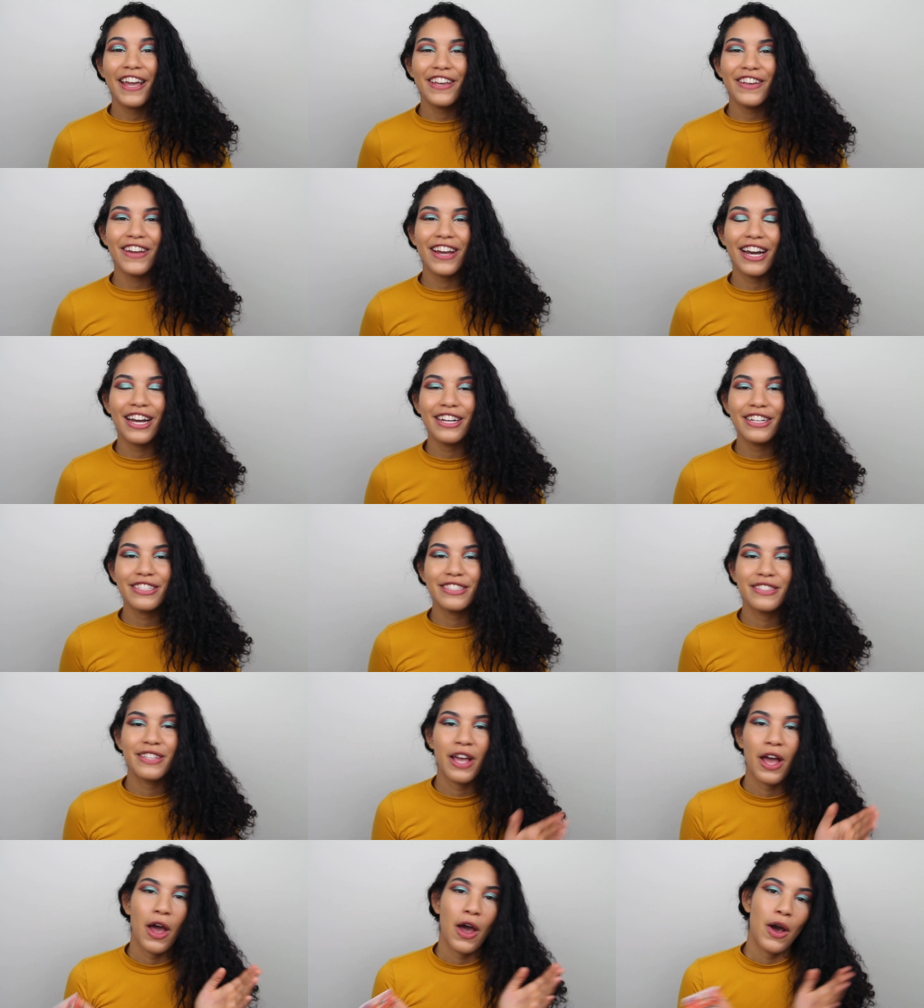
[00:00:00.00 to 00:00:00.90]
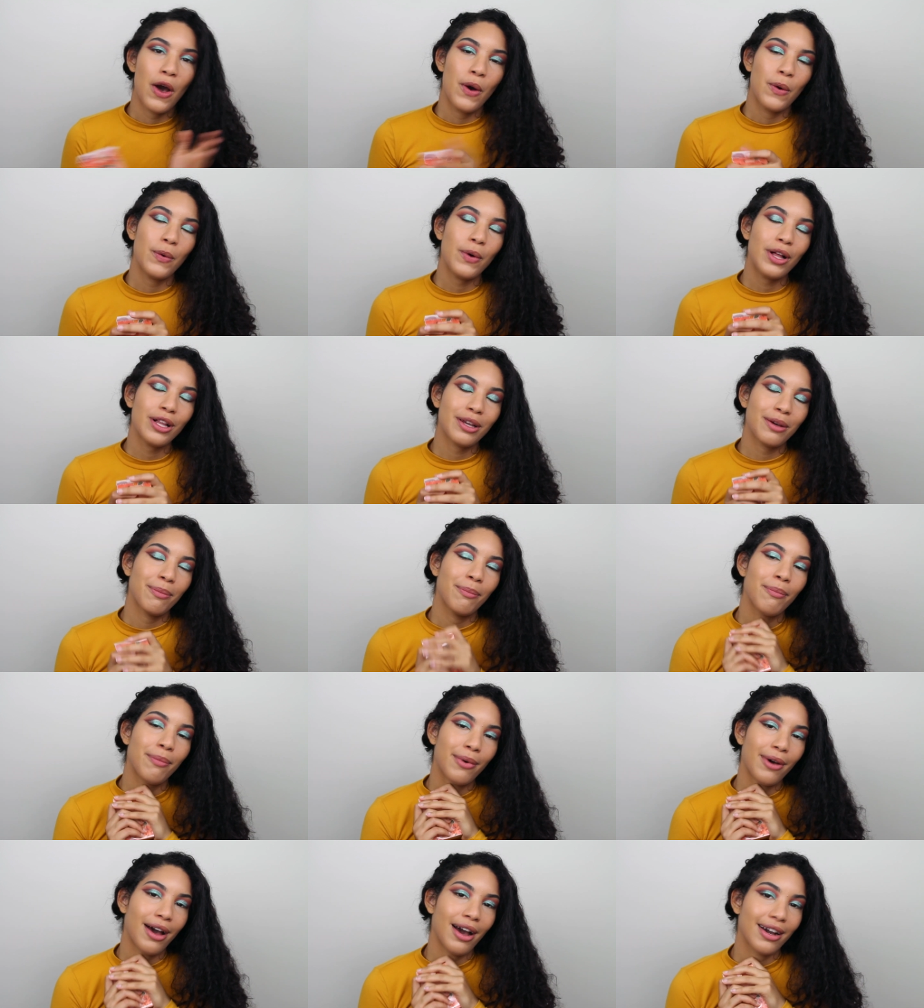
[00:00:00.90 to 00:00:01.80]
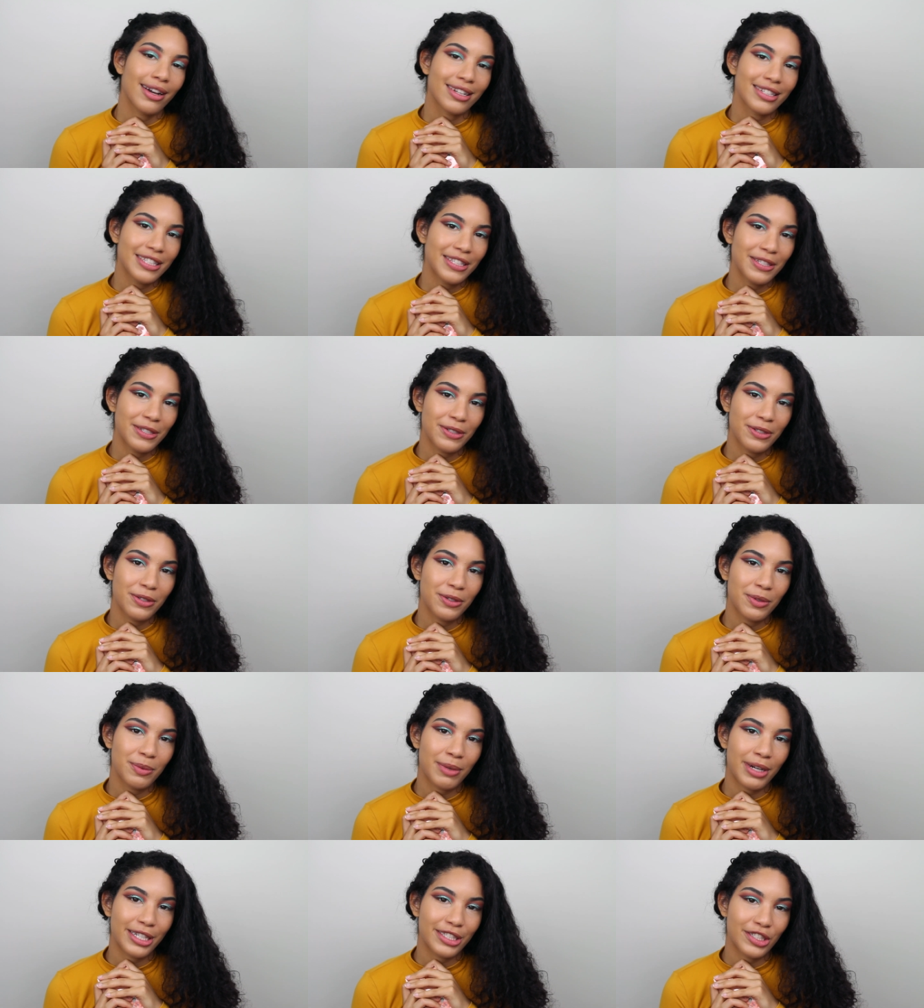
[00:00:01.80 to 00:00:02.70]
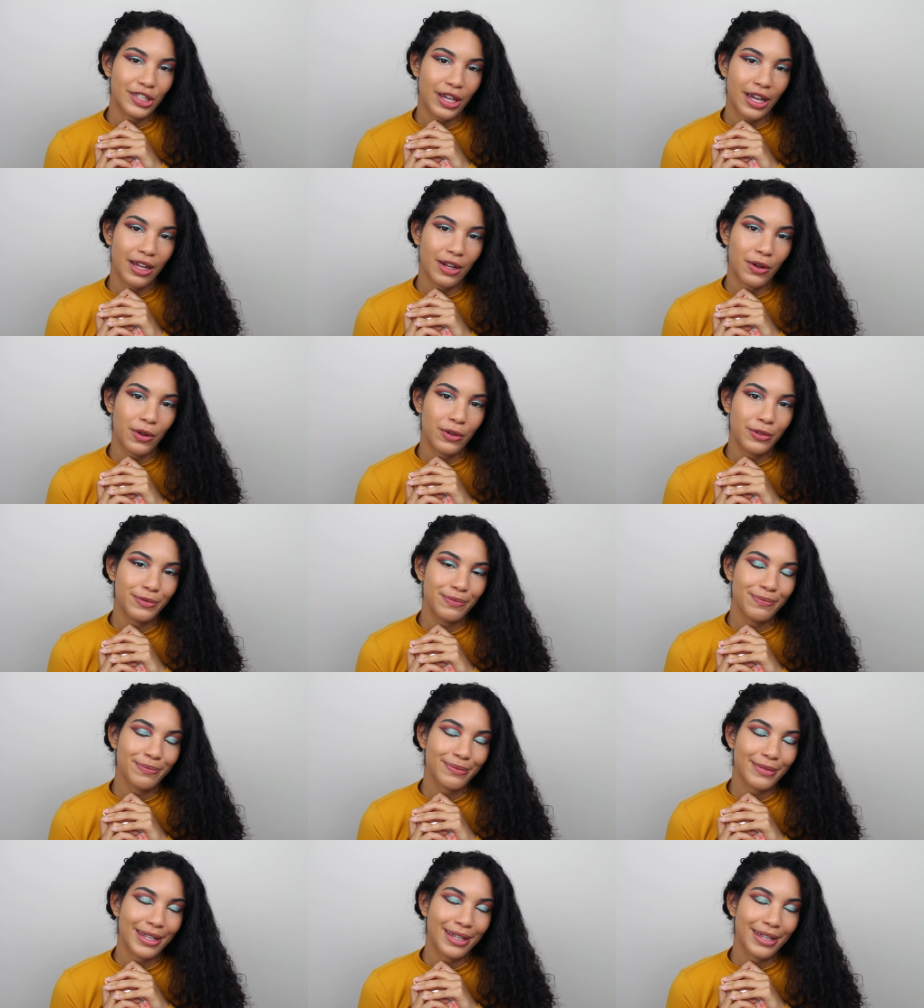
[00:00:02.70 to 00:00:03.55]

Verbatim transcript: Hey guys, welcome back to my channel.